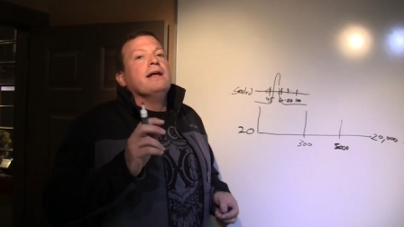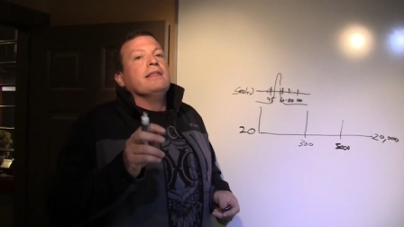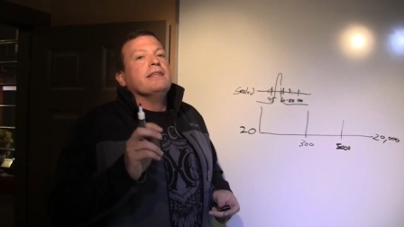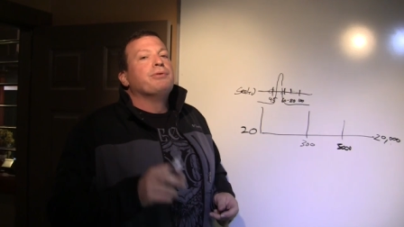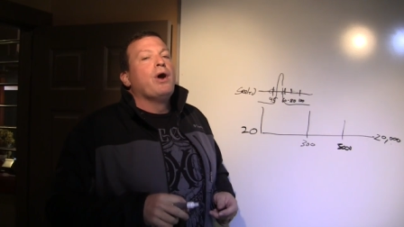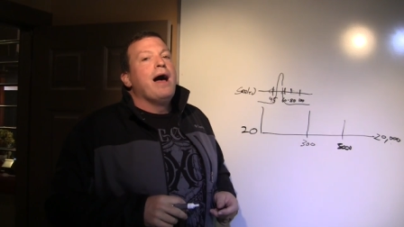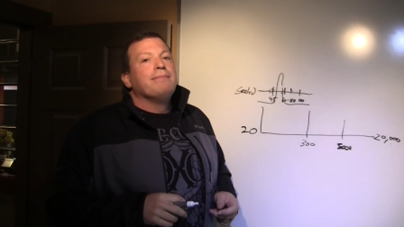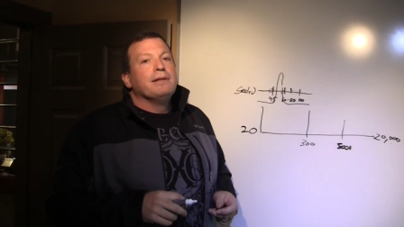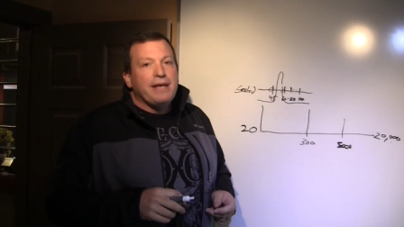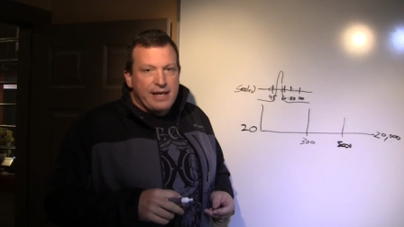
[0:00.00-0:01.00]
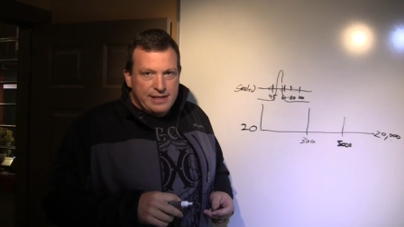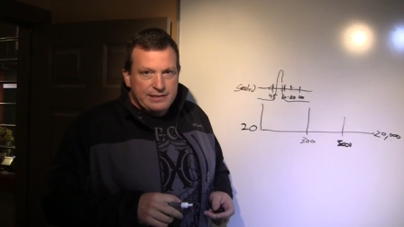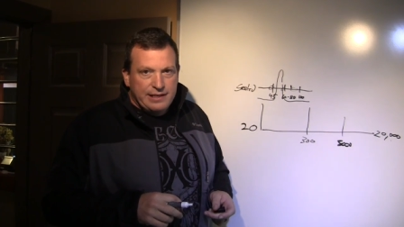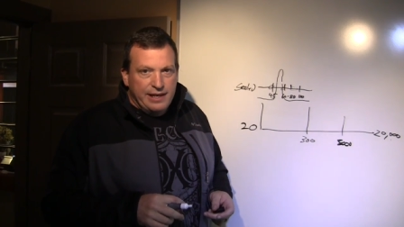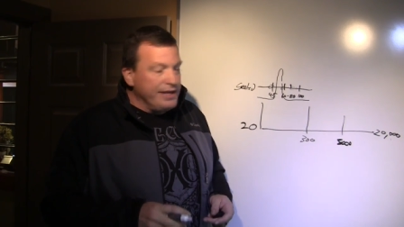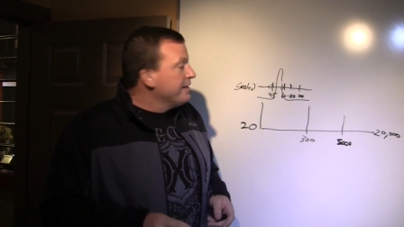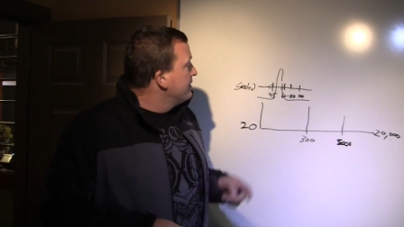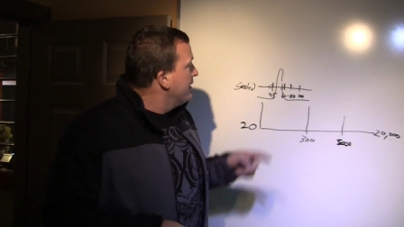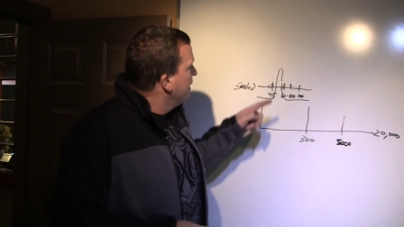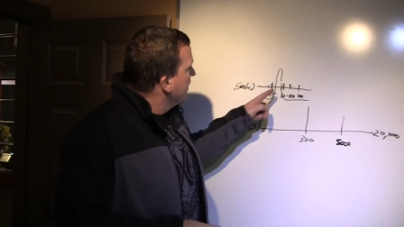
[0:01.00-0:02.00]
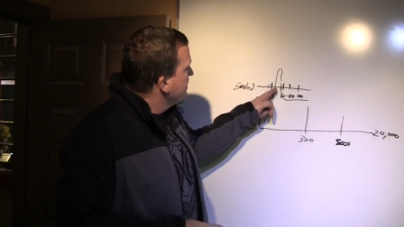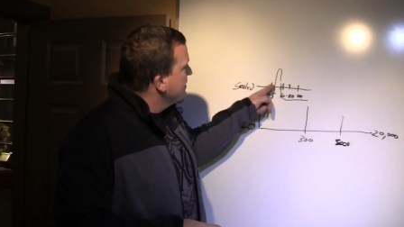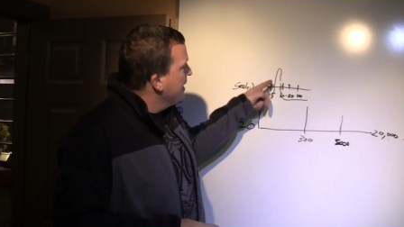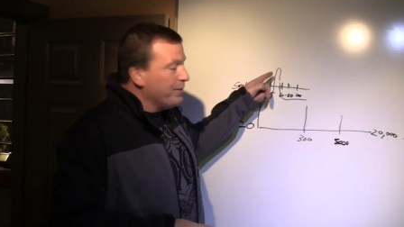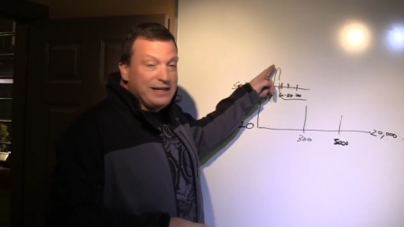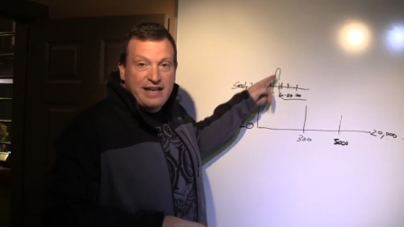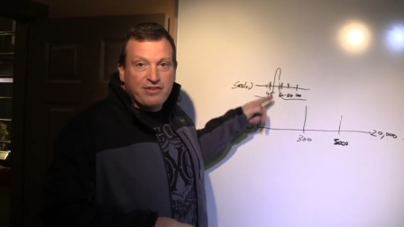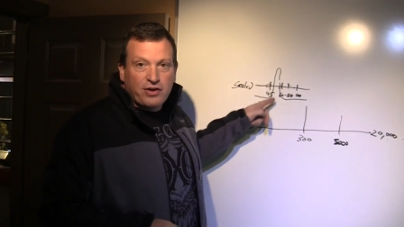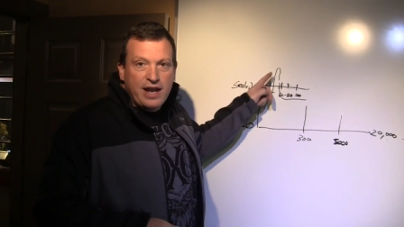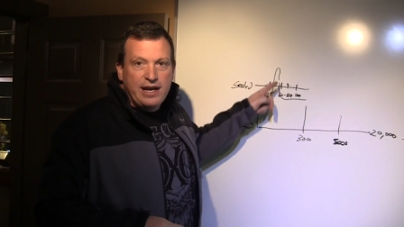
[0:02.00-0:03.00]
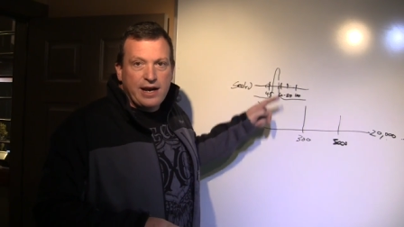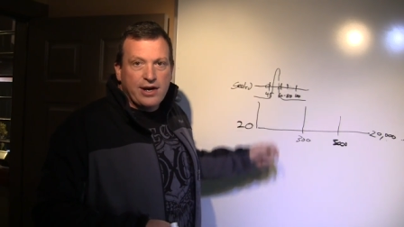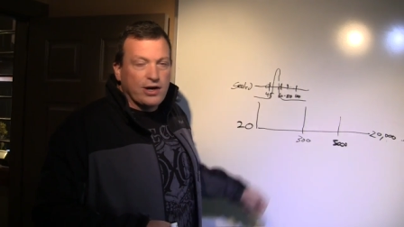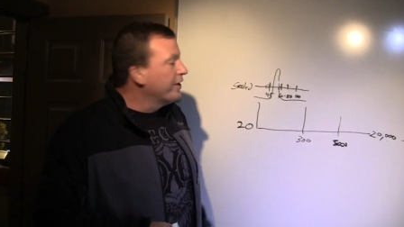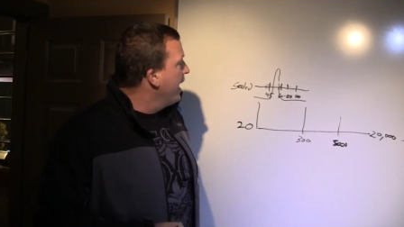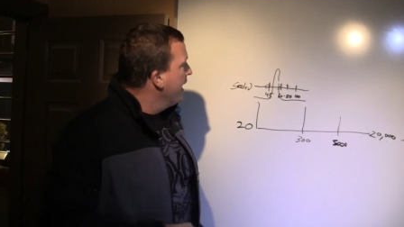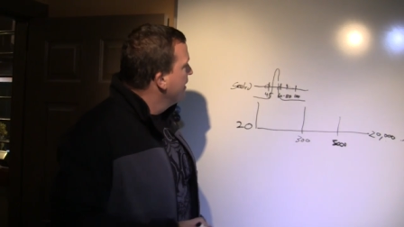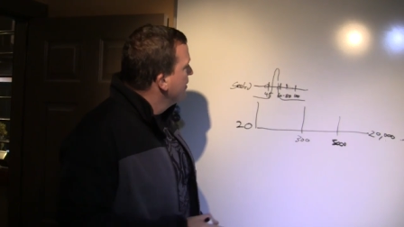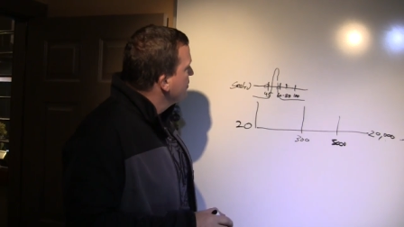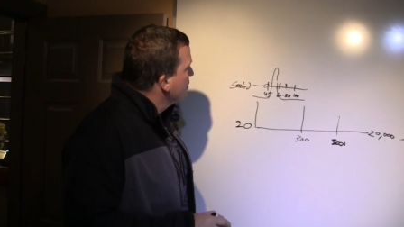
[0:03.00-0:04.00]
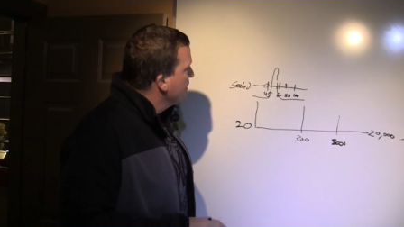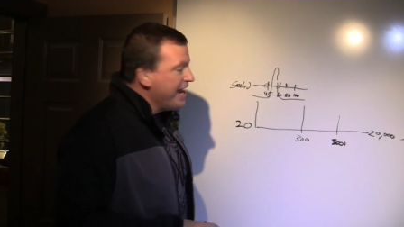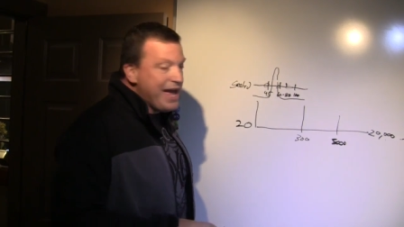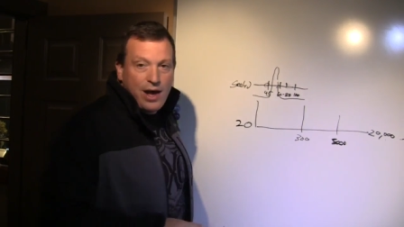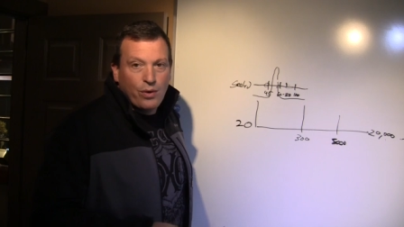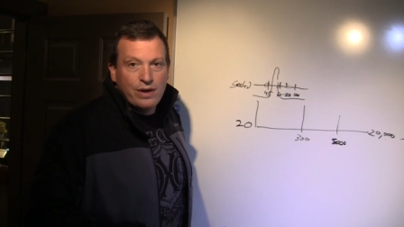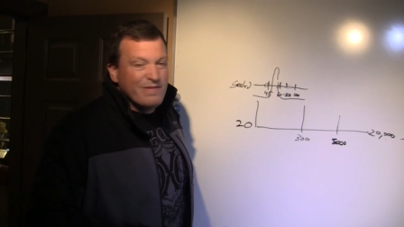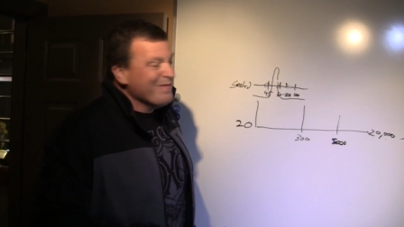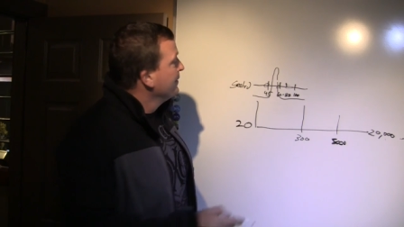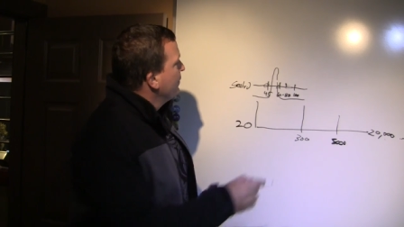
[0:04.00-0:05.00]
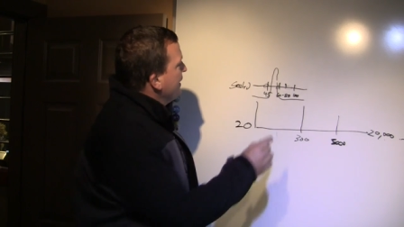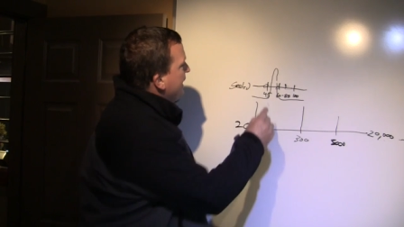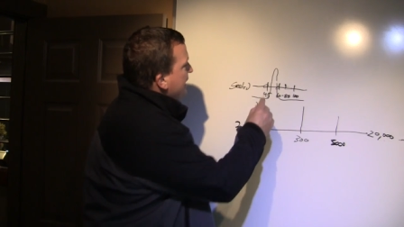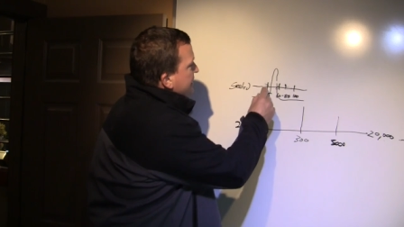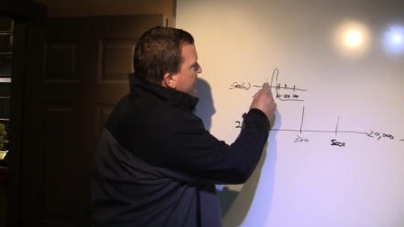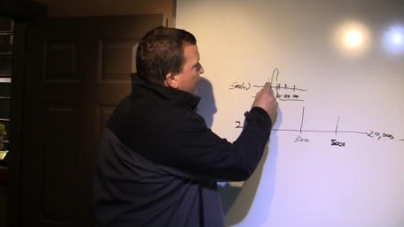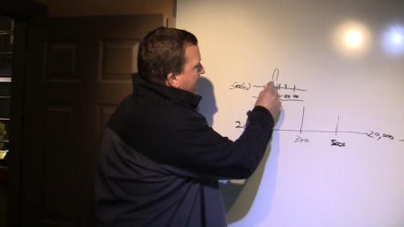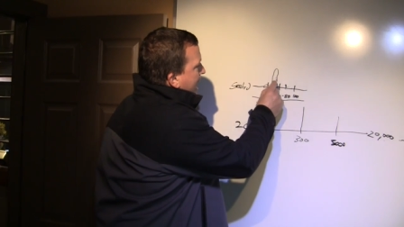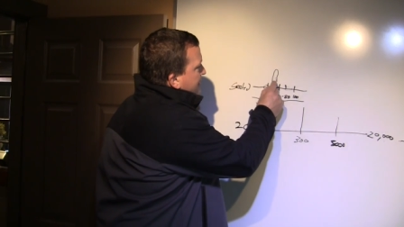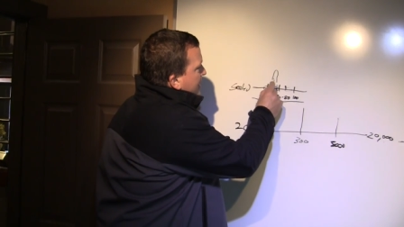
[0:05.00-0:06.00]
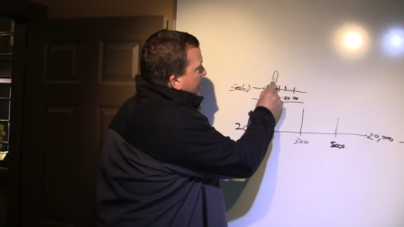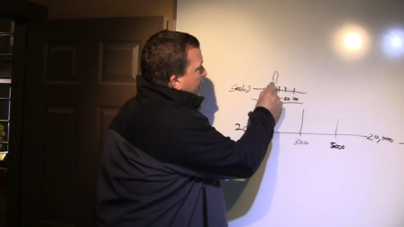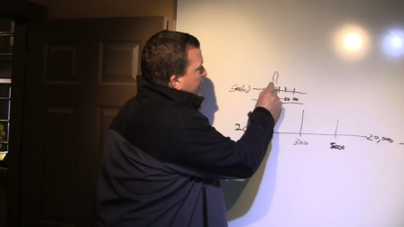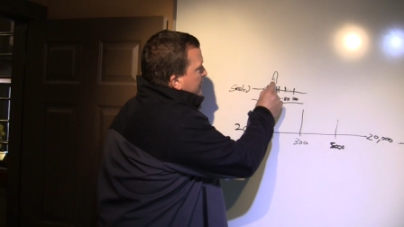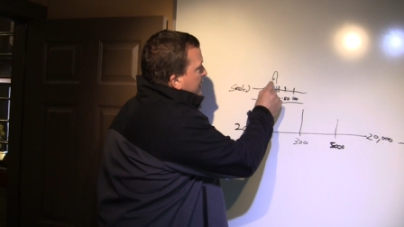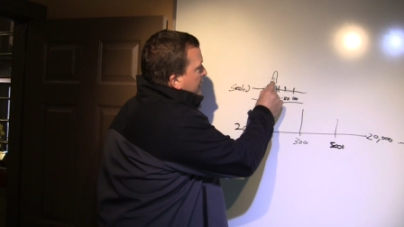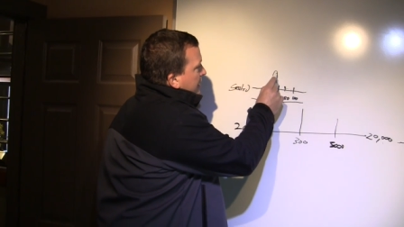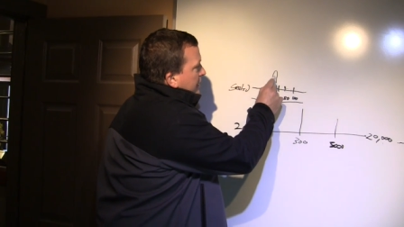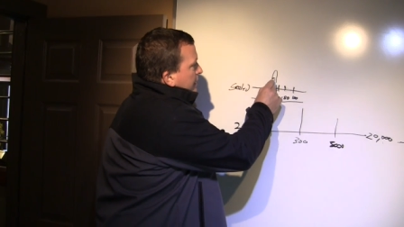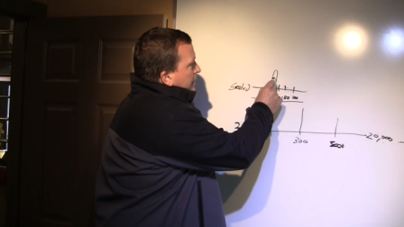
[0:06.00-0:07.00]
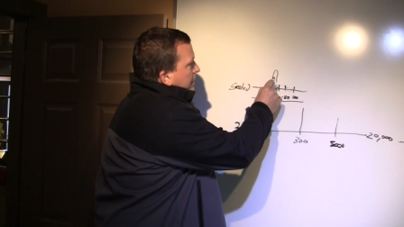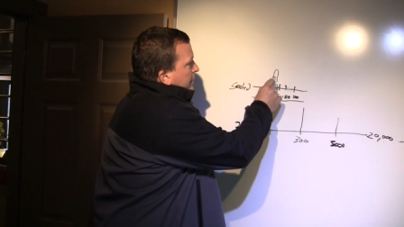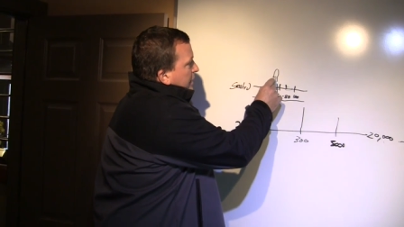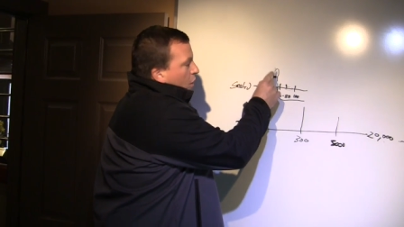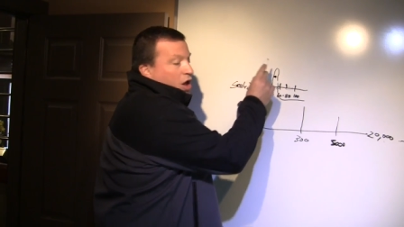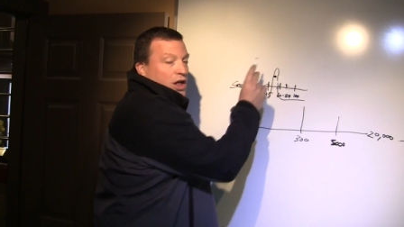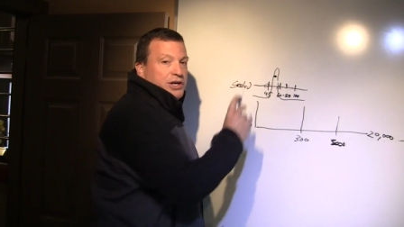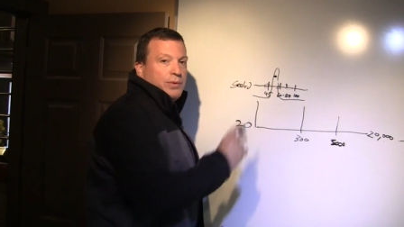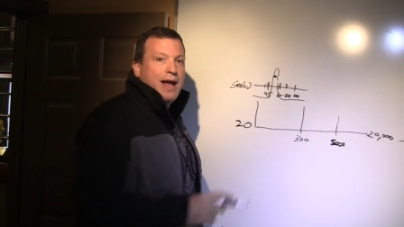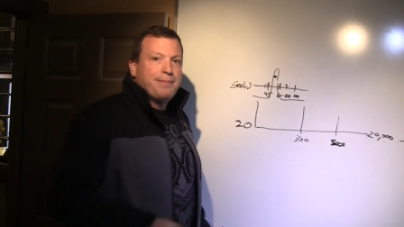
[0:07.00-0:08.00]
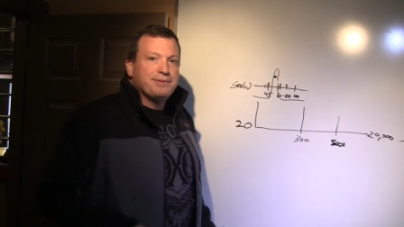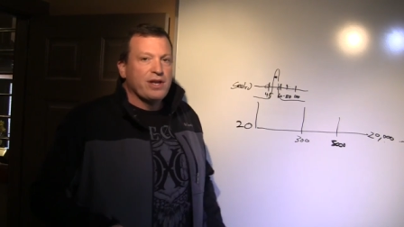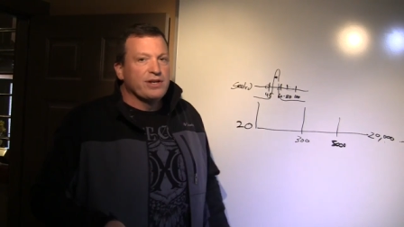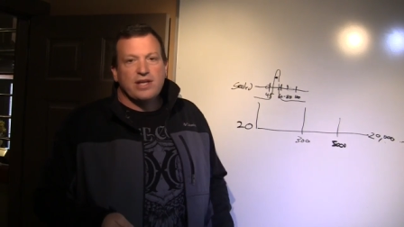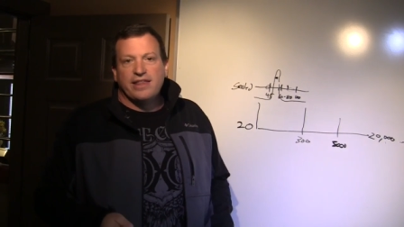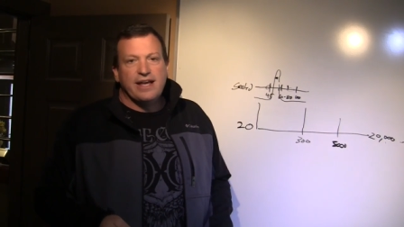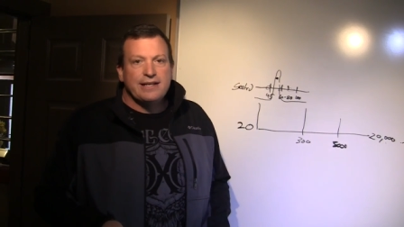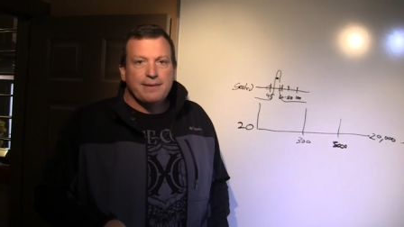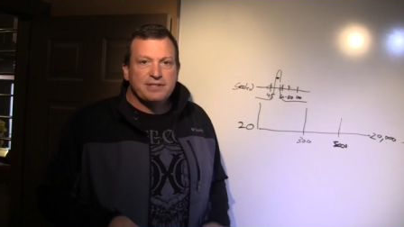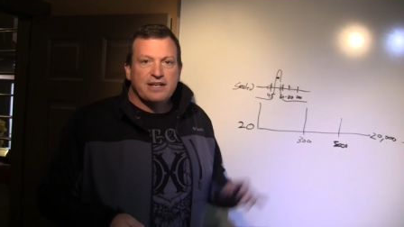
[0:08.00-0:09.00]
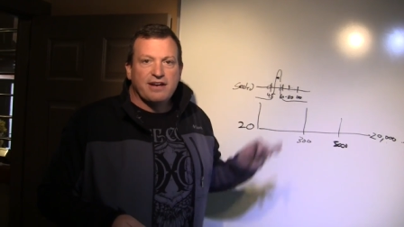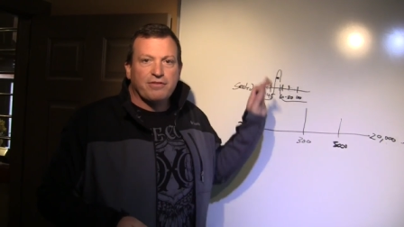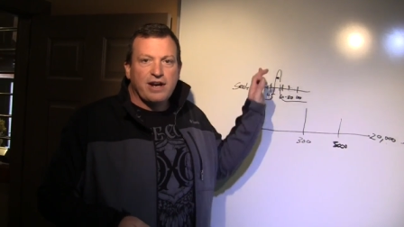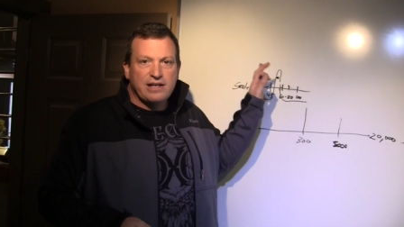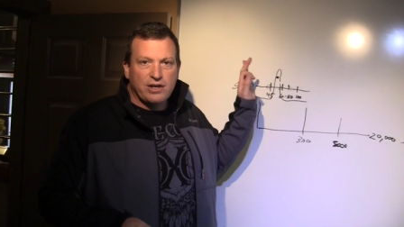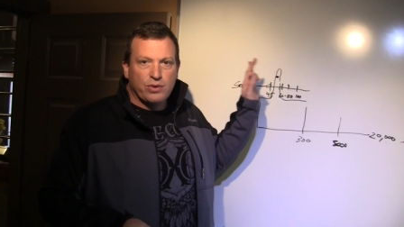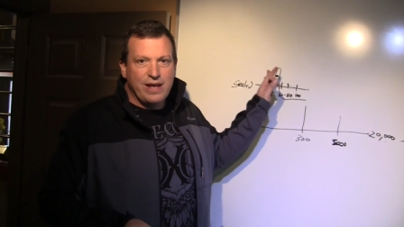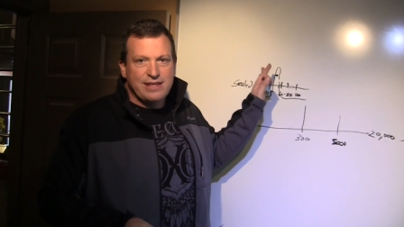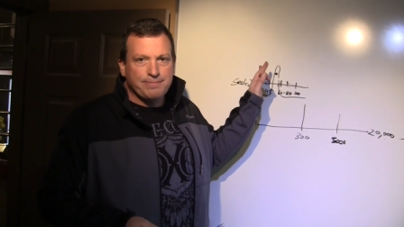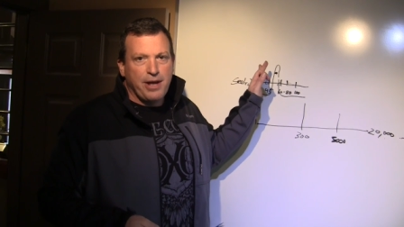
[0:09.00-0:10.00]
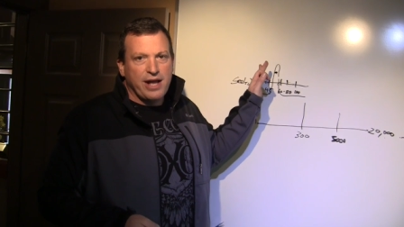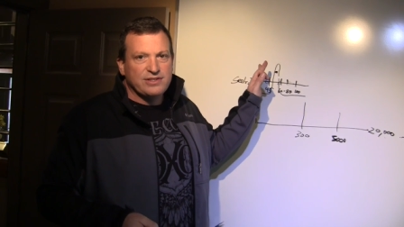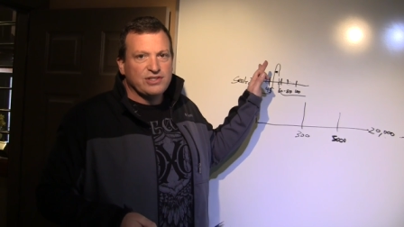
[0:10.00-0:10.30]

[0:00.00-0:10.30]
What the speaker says: The problem is let's say we leave it right here, okay? So now we get into the rap songs. You know, all your rap songs, all that type of stuff right there, the way this box is